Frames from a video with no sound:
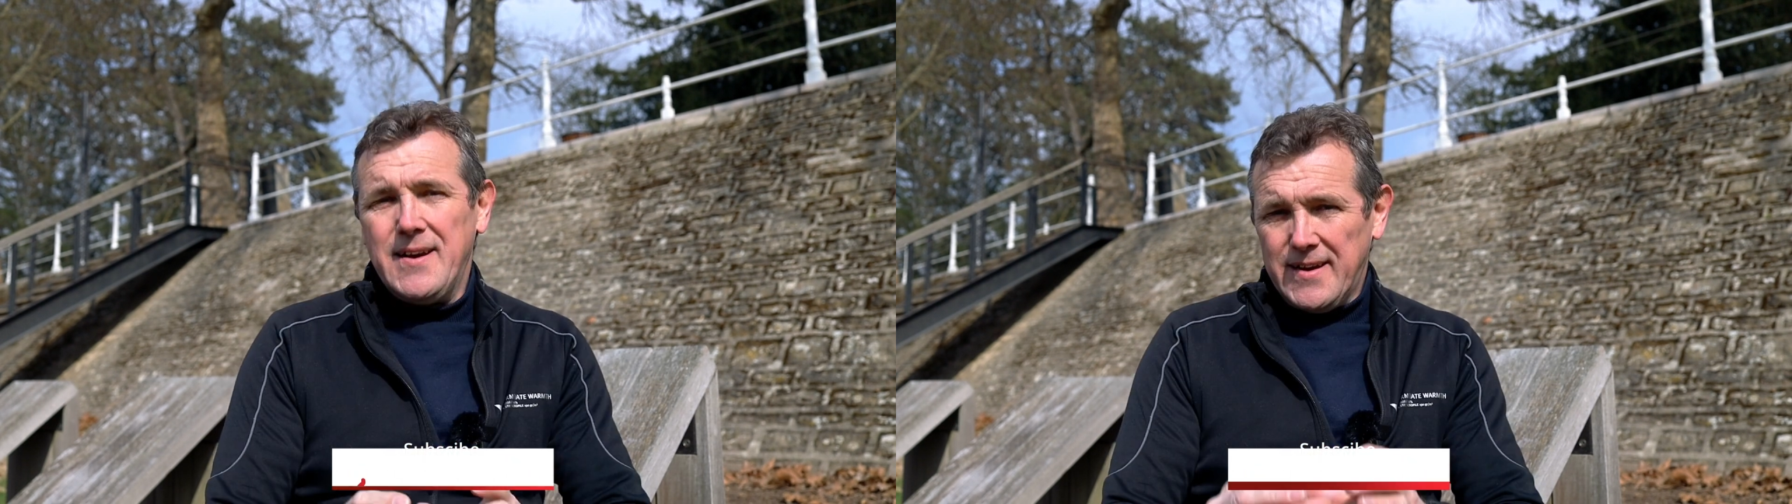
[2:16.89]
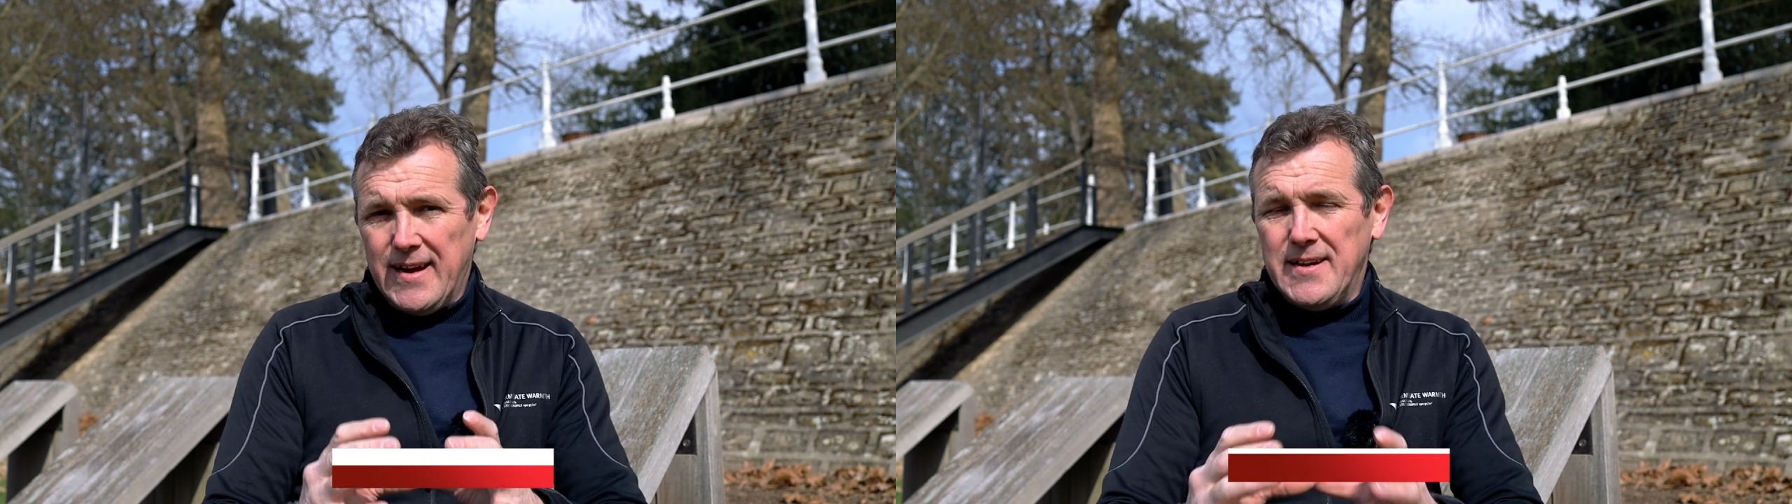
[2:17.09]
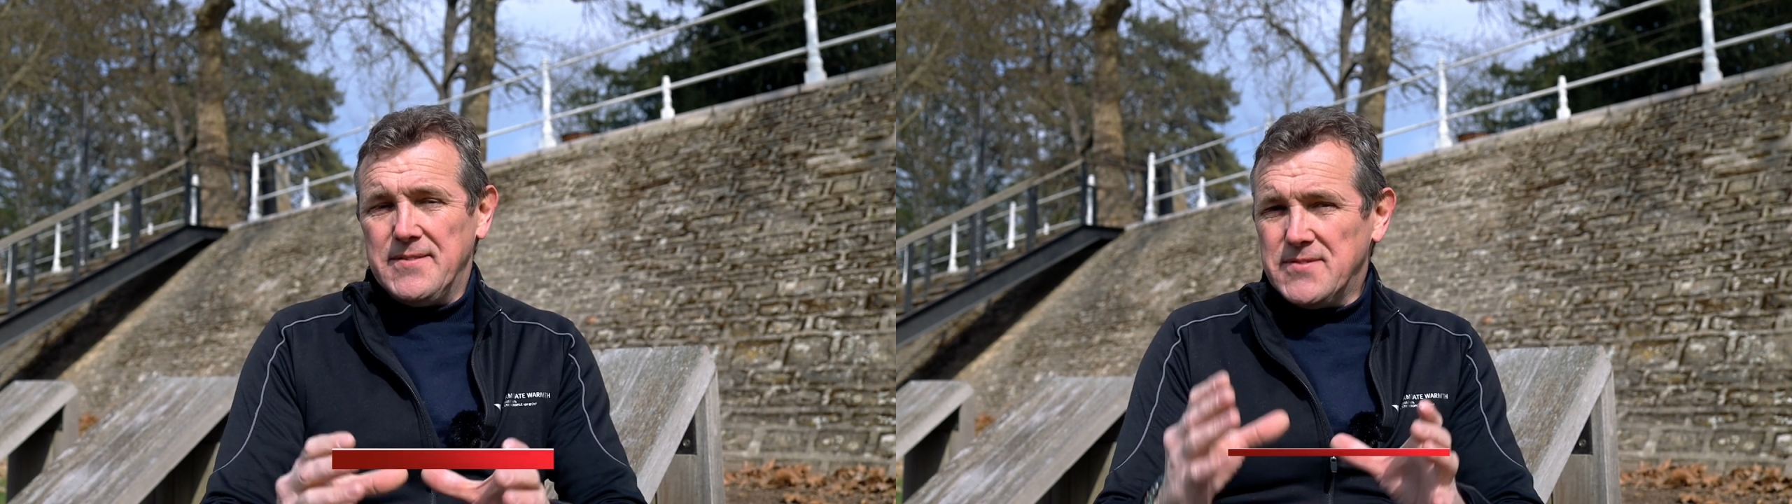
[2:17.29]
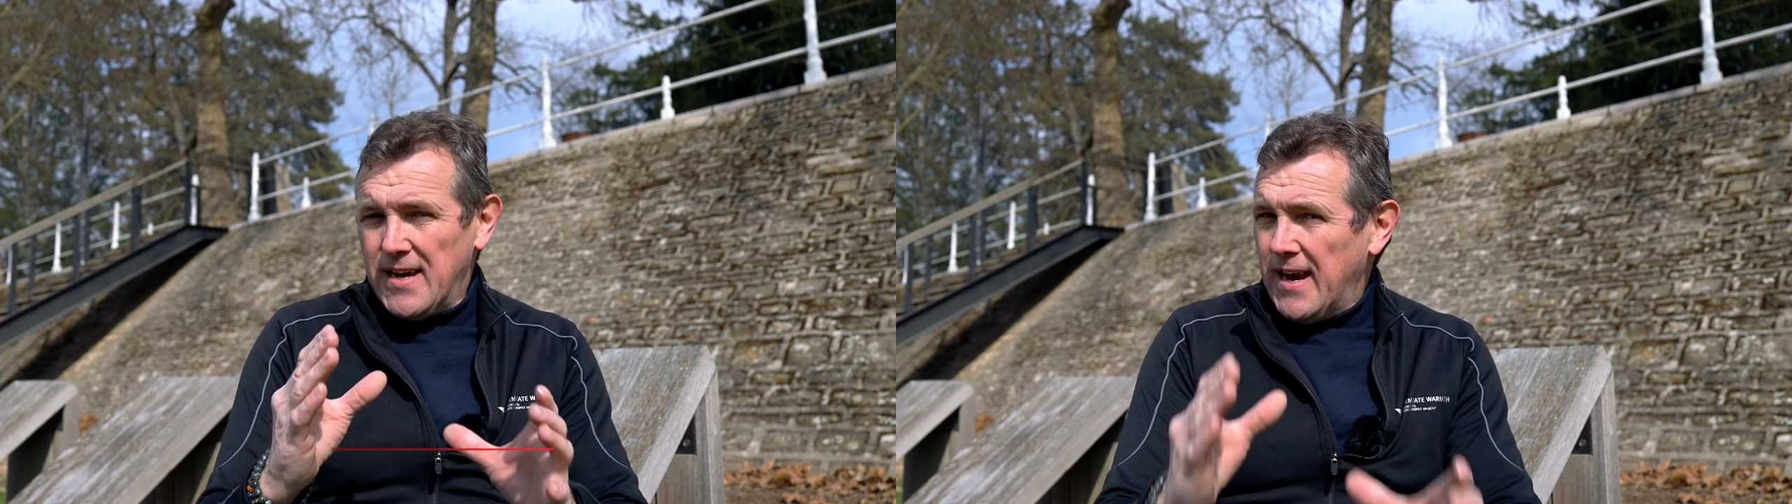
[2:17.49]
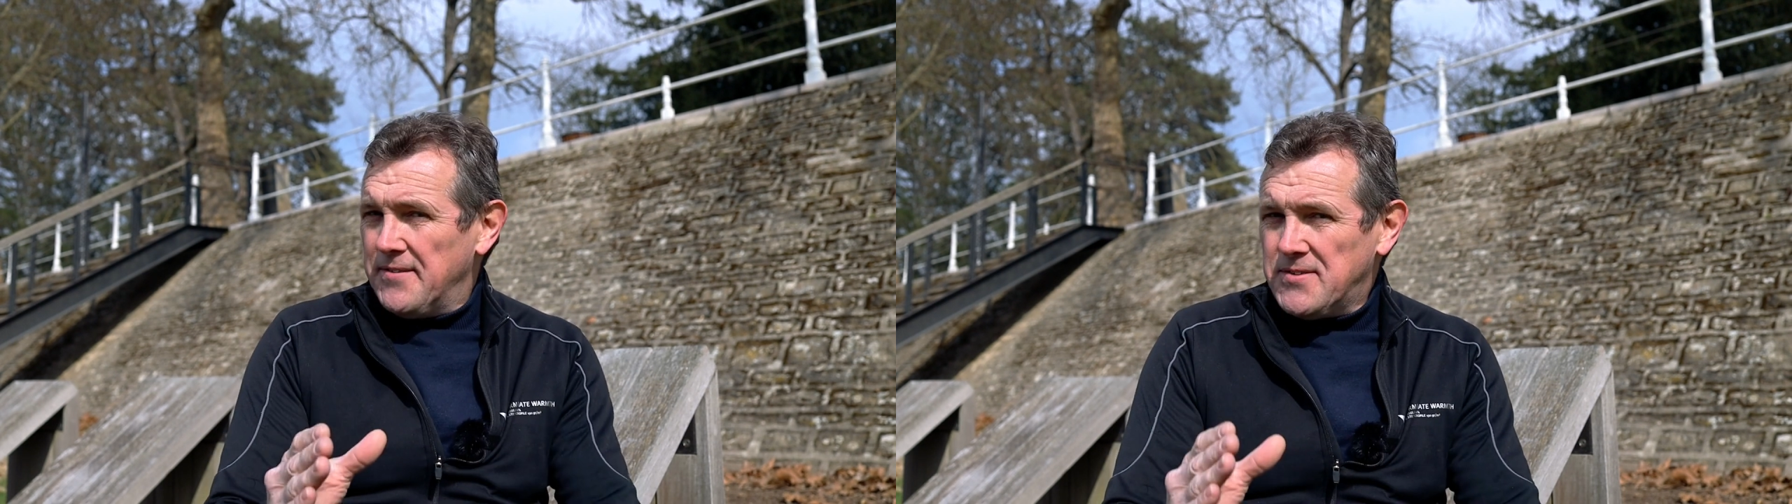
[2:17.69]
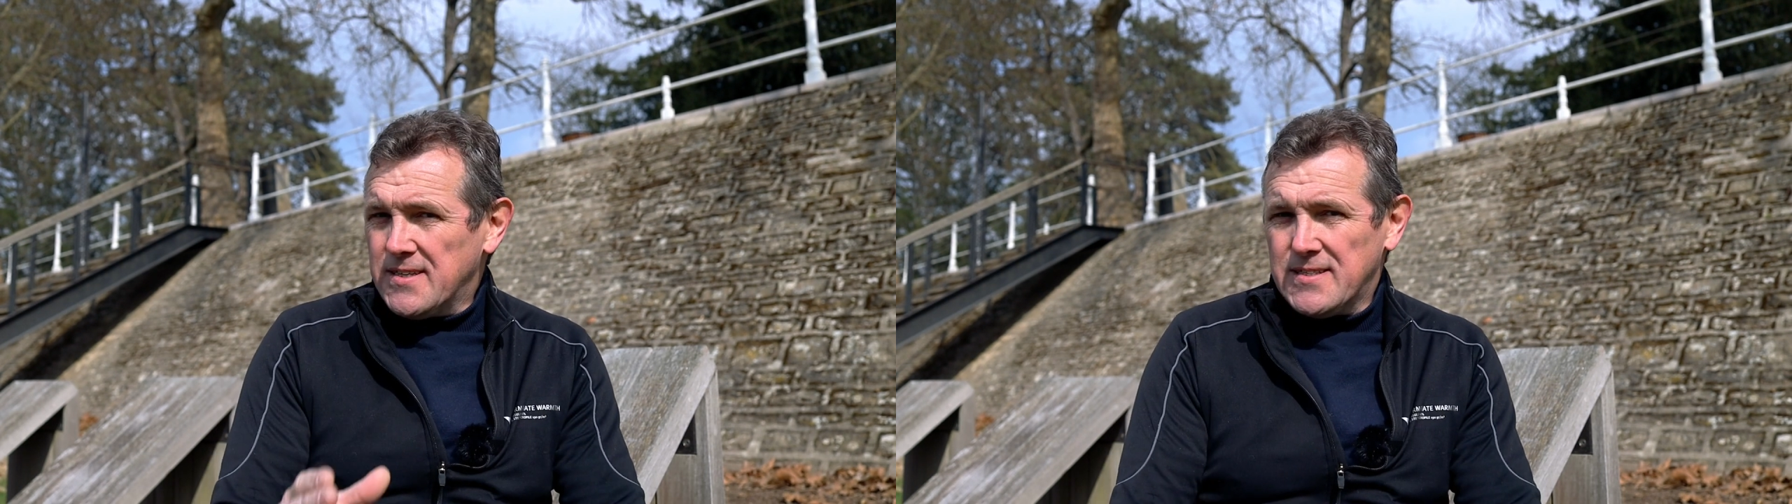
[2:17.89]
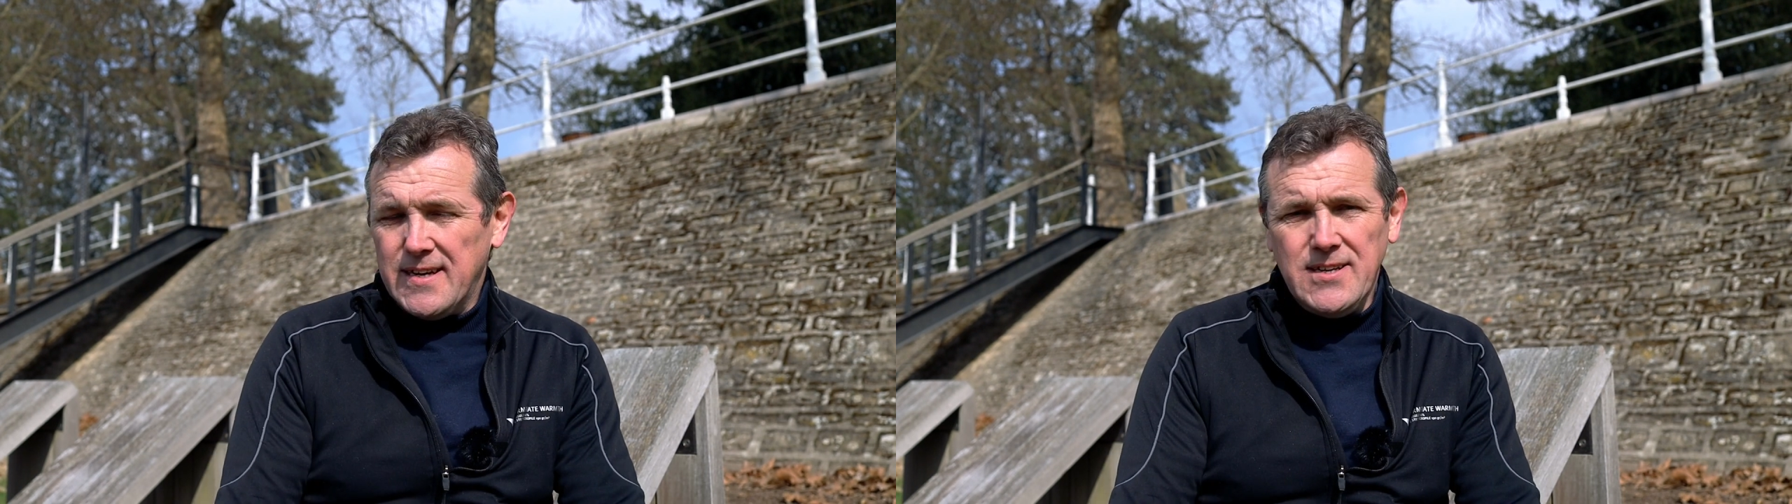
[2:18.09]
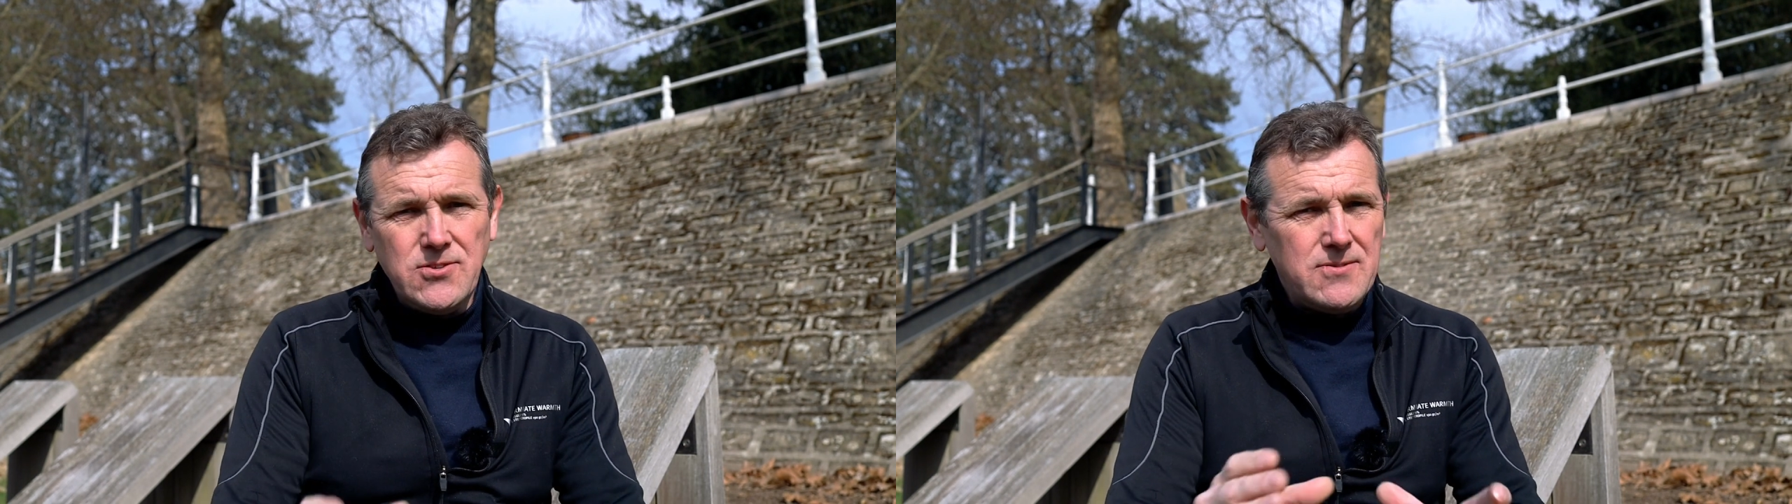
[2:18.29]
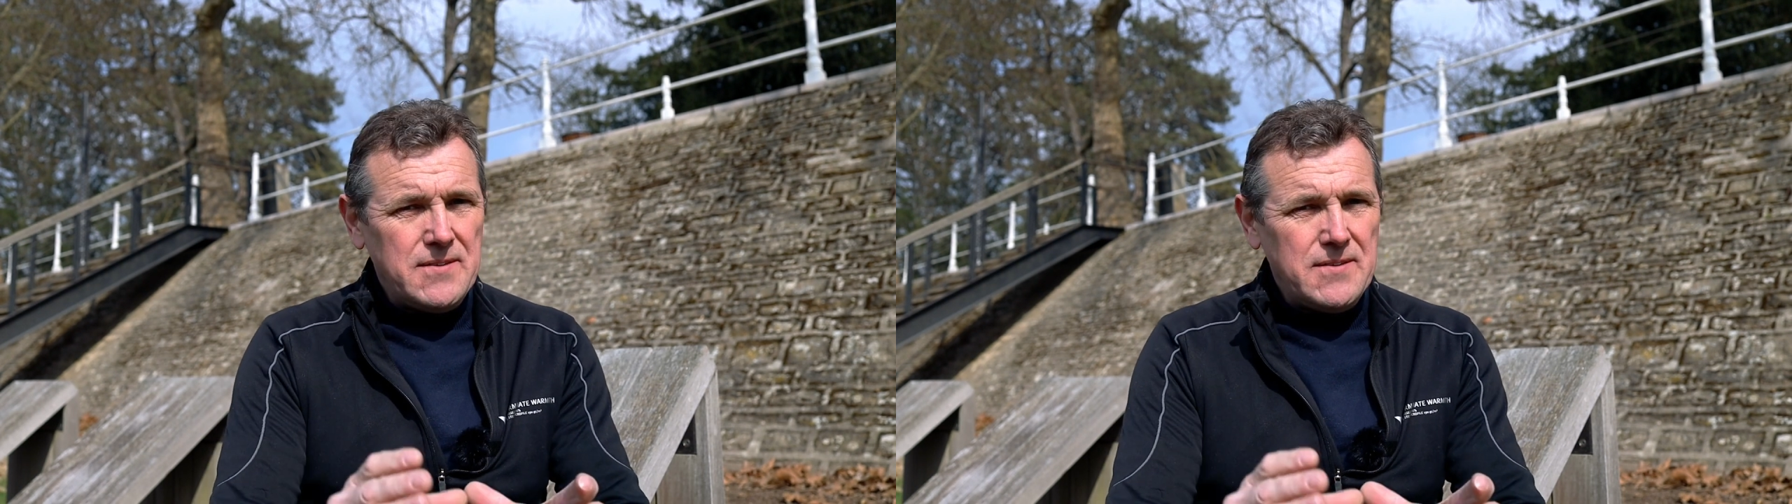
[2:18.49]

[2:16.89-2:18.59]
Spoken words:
And again, if f16 to